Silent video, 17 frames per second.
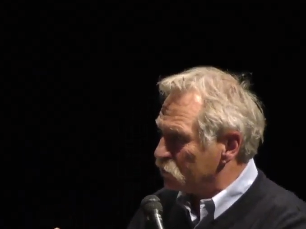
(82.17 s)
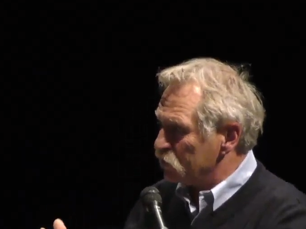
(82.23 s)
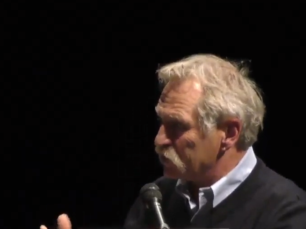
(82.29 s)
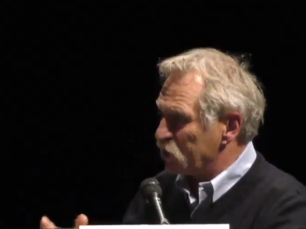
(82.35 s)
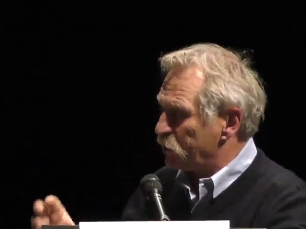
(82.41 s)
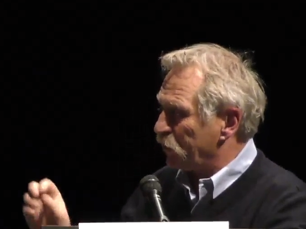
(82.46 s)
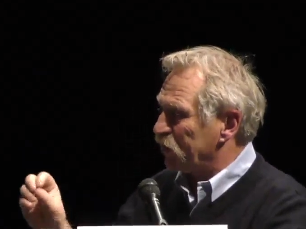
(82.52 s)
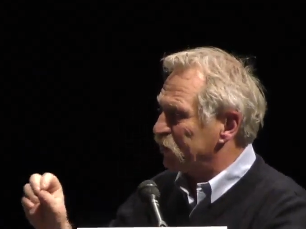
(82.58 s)

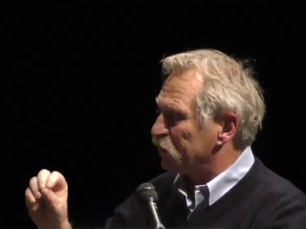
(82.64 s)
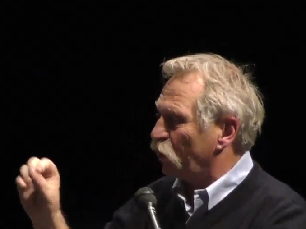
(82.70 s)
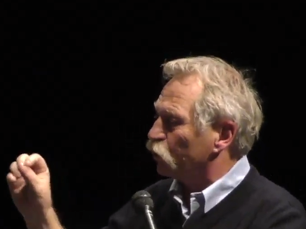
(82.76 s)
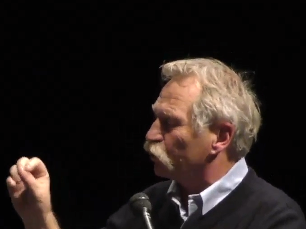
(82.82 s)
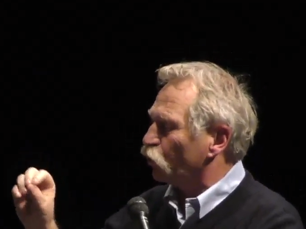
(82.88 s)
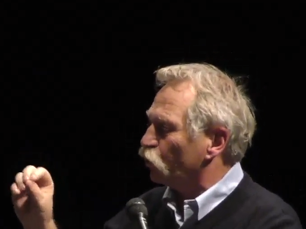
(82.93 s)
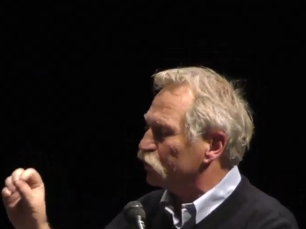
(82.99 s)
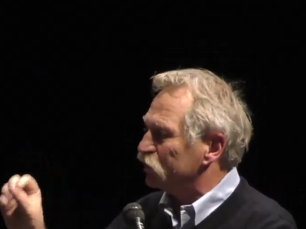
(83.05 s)
On the fact
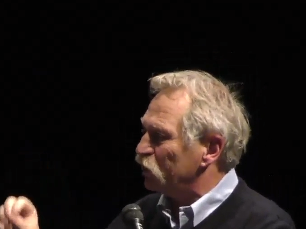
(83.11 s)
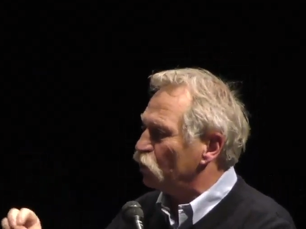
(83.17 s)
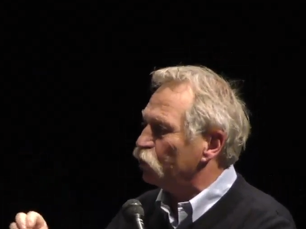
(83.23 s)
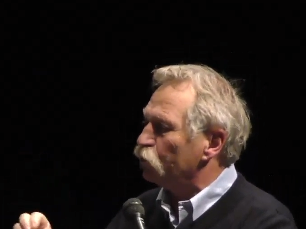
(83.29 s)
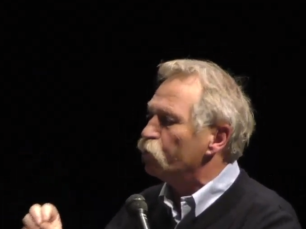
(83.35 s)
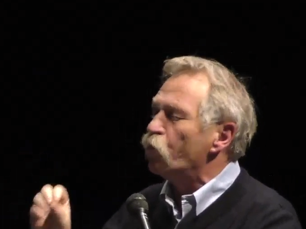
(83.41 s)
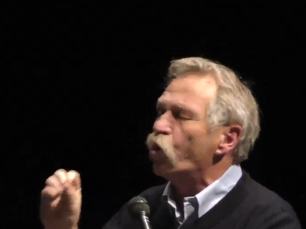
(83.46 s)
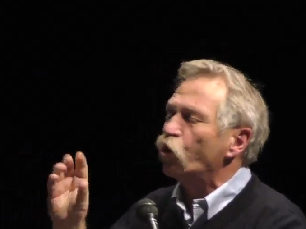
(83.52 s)
that
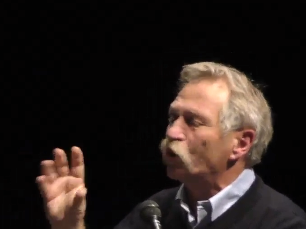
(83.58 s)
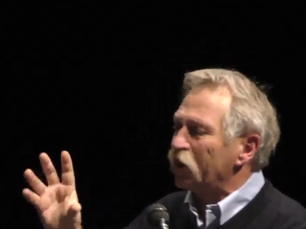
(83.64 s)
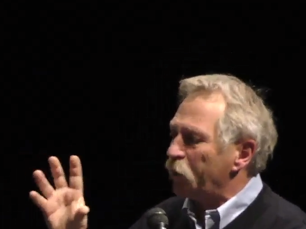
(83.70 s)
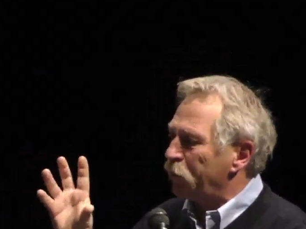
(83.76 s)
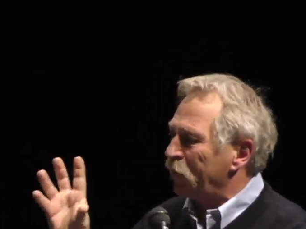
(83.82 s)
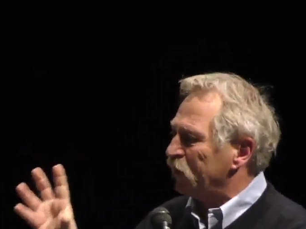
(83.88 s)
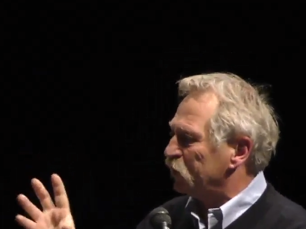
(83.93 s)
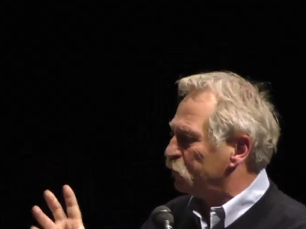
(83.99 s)
people
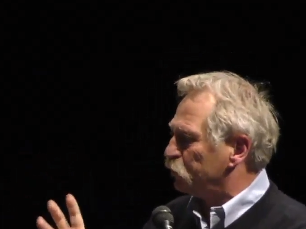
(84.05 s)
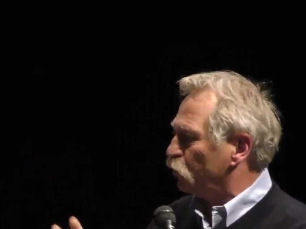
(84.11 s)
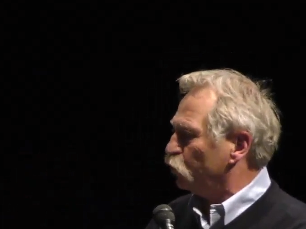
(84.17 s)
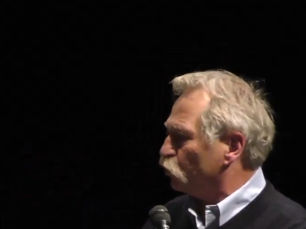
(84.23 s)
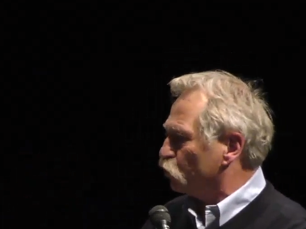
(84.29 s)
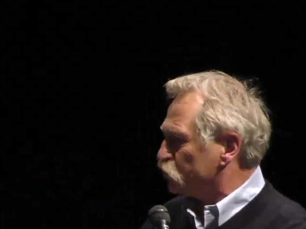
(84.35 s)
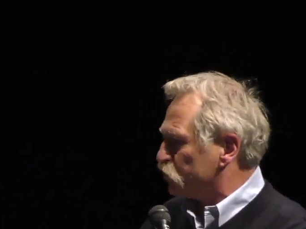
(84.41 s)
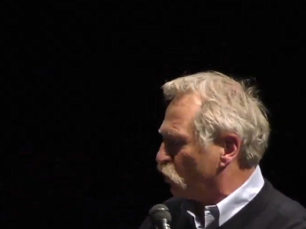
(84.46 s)

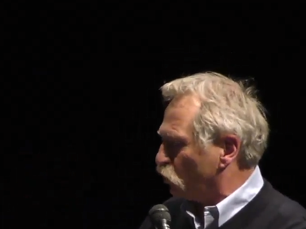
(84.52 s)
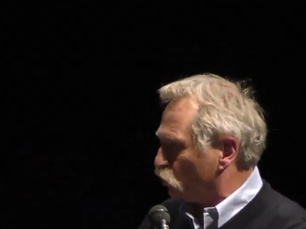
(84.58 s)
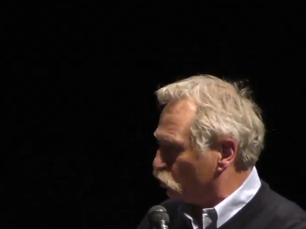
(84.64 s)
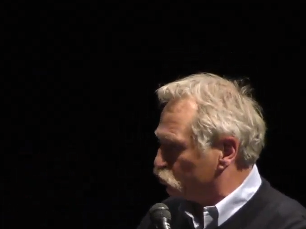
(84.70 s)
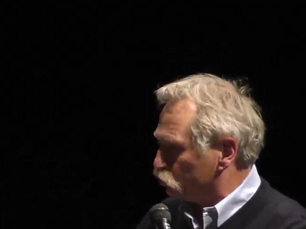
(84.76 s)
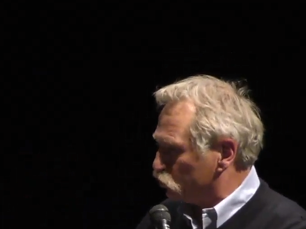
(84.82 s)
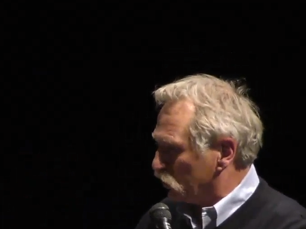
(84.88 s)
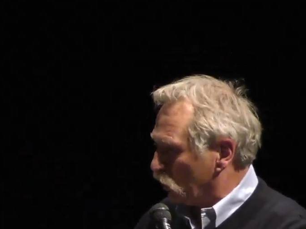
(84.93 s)

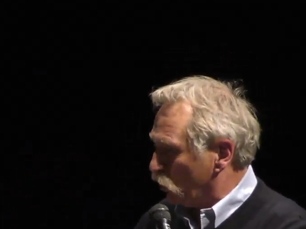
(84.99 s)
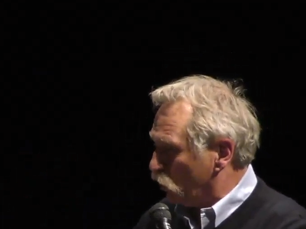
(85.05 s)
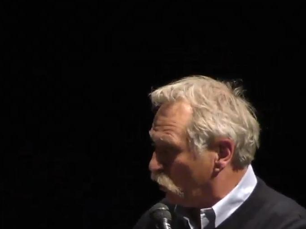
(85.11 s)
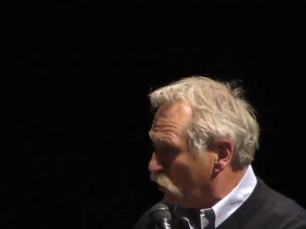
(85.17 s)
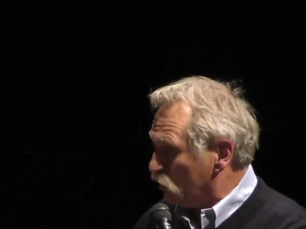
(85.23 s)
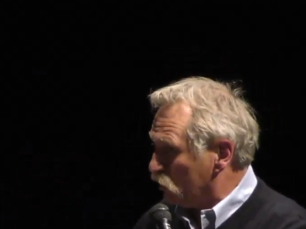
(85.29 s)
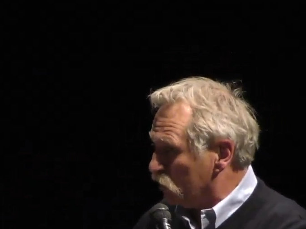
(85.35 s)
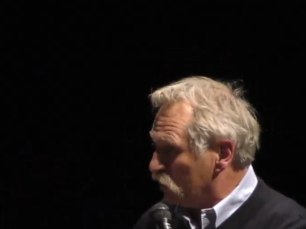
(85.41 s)
know, we
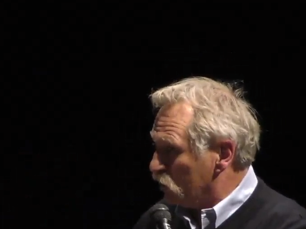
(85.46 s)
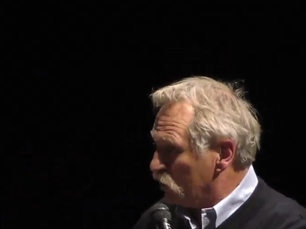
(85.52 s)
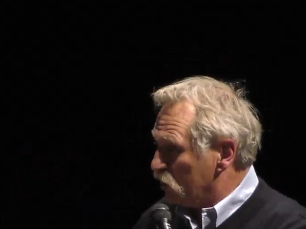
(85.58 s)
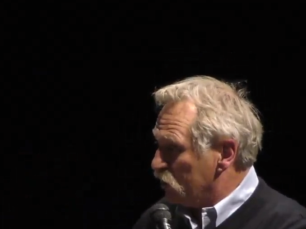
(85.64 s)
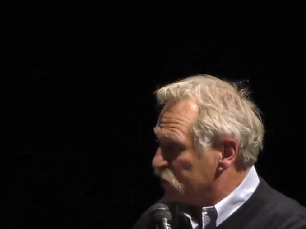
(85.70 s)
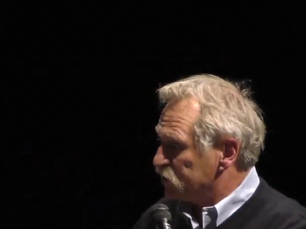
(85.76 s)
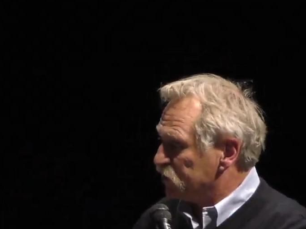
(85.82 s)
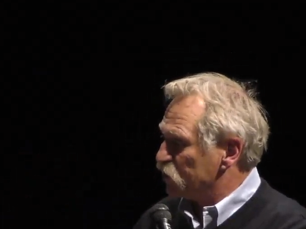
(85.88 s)
haven't
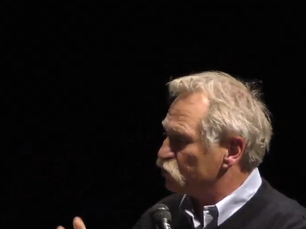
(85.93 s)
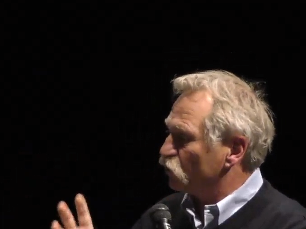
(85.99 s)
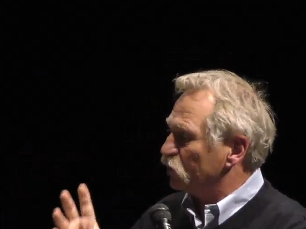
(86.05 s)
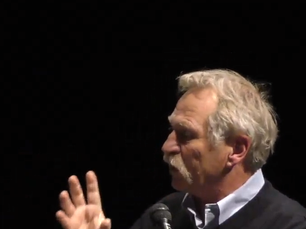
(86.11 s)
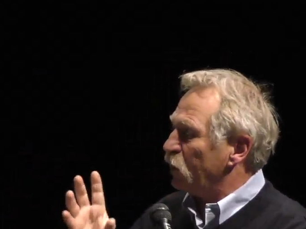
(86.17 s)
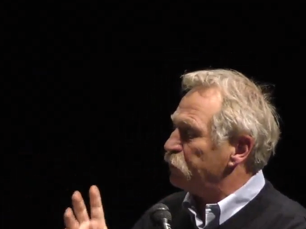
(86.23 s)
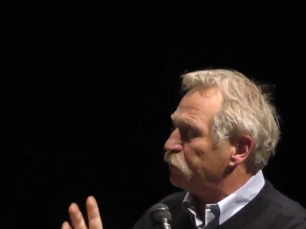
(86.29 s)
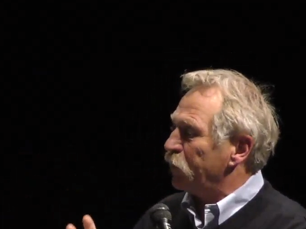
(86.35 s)
heard
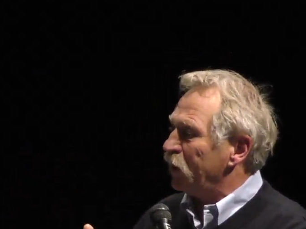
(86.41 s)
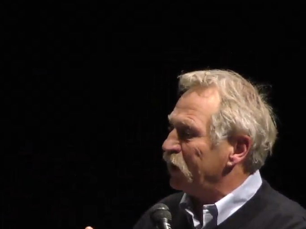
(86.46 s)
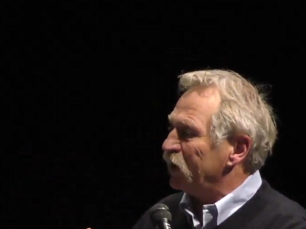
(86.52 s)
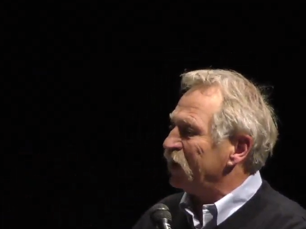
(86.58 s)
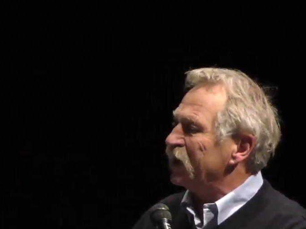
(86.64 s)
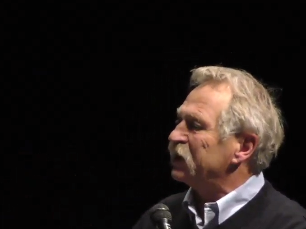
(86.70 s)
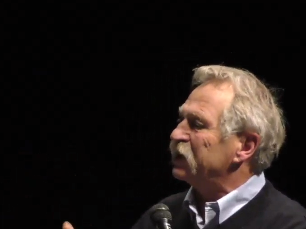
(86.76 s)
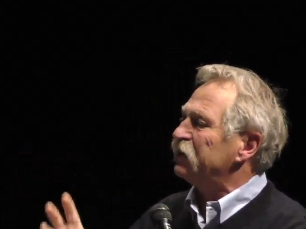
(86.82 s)
this
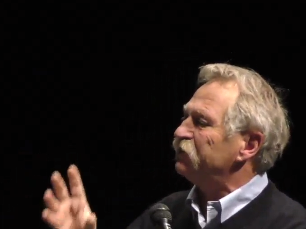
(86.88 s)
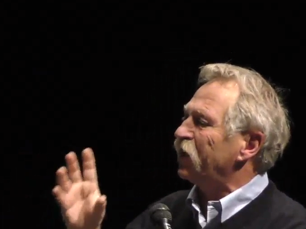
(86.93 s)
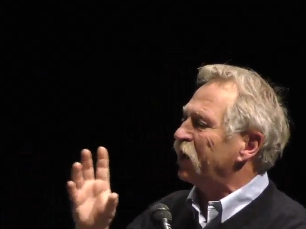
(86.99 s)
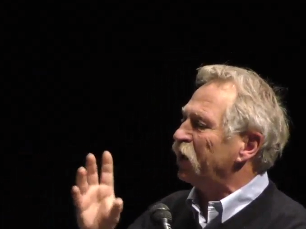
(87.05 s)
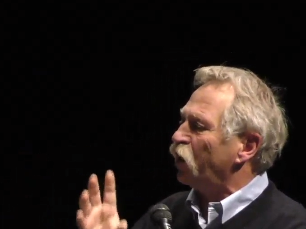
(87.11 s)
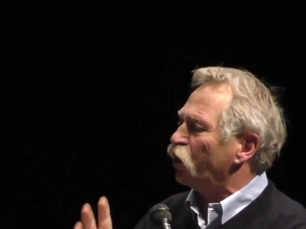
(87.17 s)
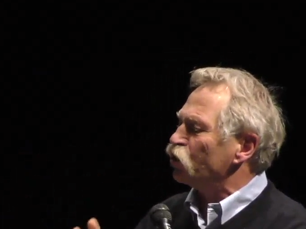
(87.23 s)
word yet,